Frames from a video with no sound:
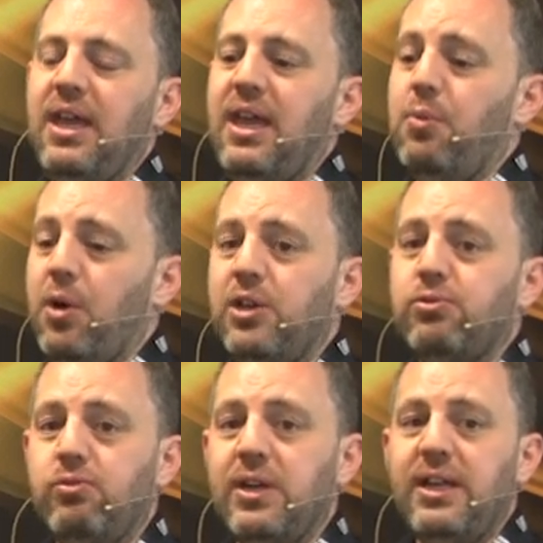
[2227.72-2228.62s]
It works
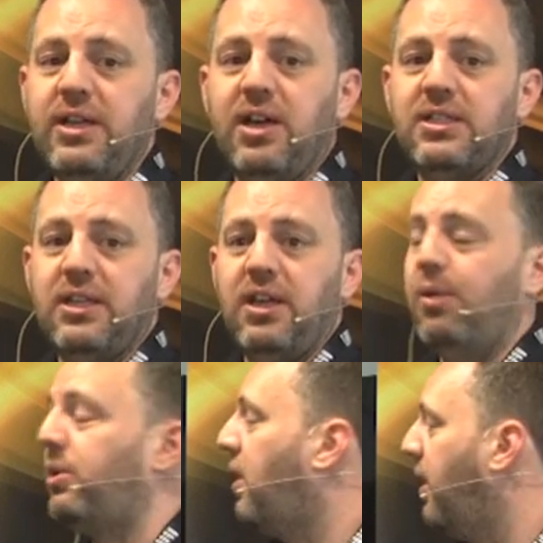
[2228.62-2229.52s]
really nicely. I
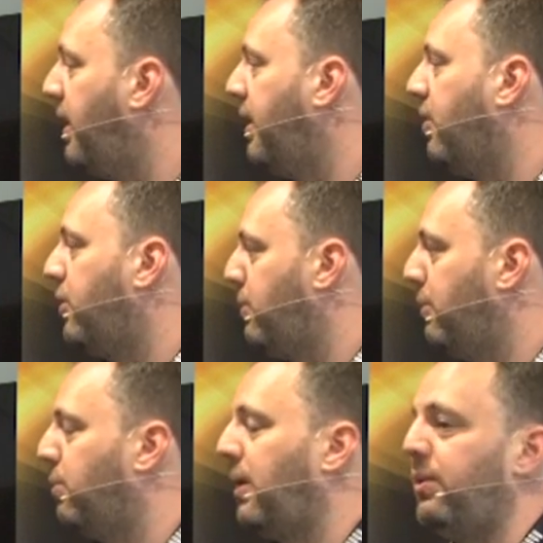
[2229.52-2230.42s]
would highly encourage
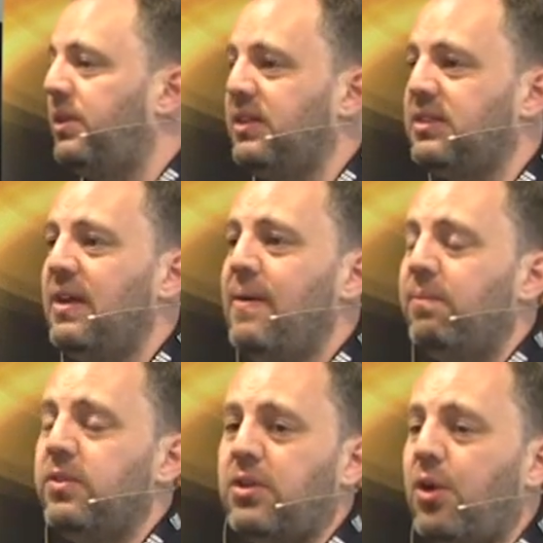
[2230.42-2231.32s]
people to play with this.
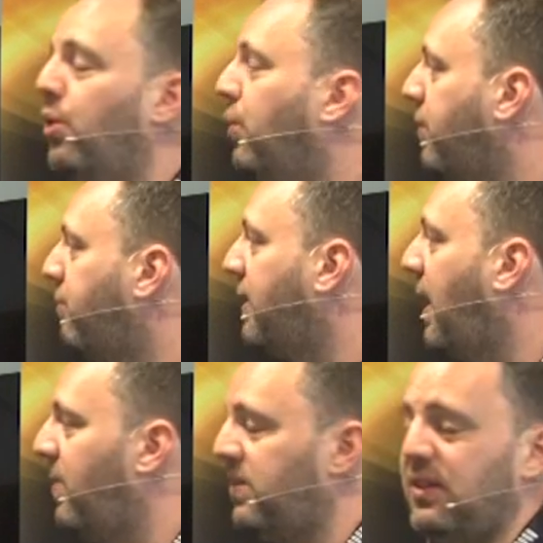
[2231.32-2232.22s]
Don't also
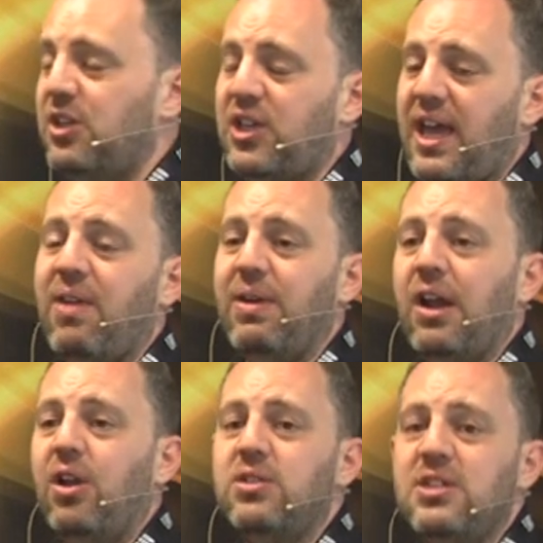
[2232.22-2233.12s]
forget that Cinegy Air
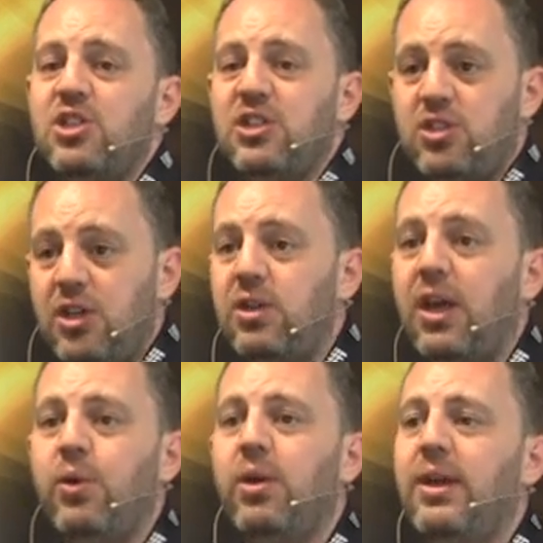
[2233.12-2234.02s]
includes Cinegy
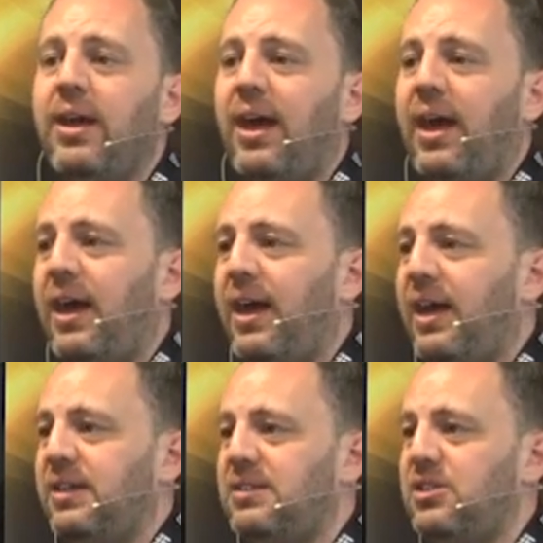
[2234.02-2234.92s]
Studio,
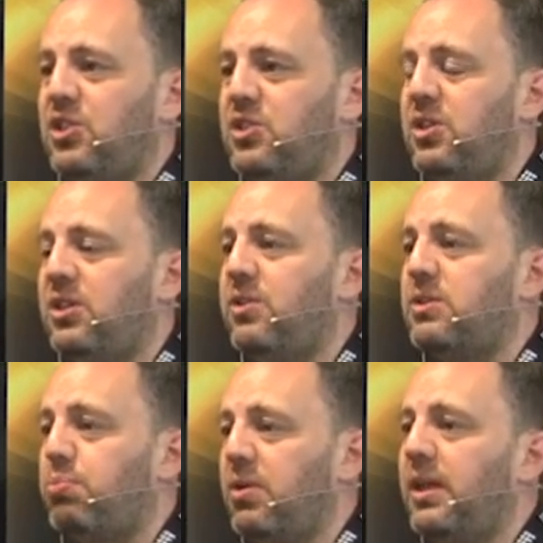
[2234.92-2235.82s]
and Cinegy Studio is
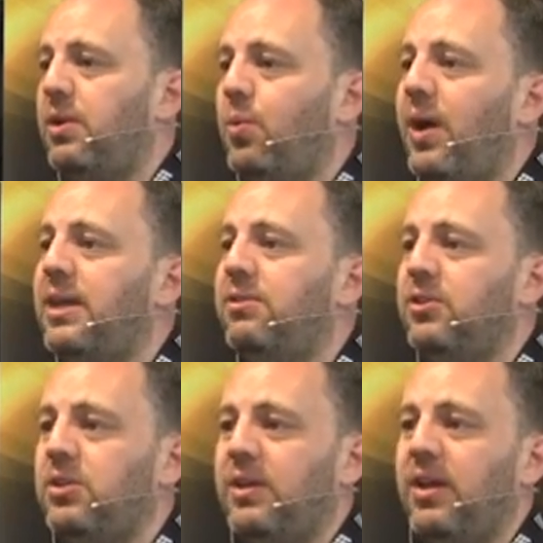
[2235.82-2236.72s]
a brilliant way
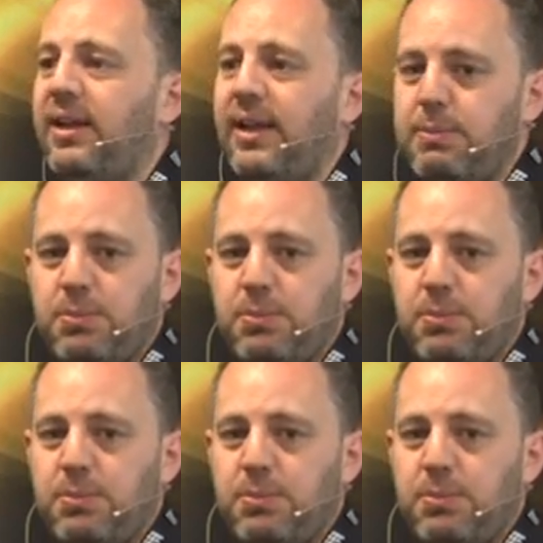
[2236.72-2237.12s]
for doing like clips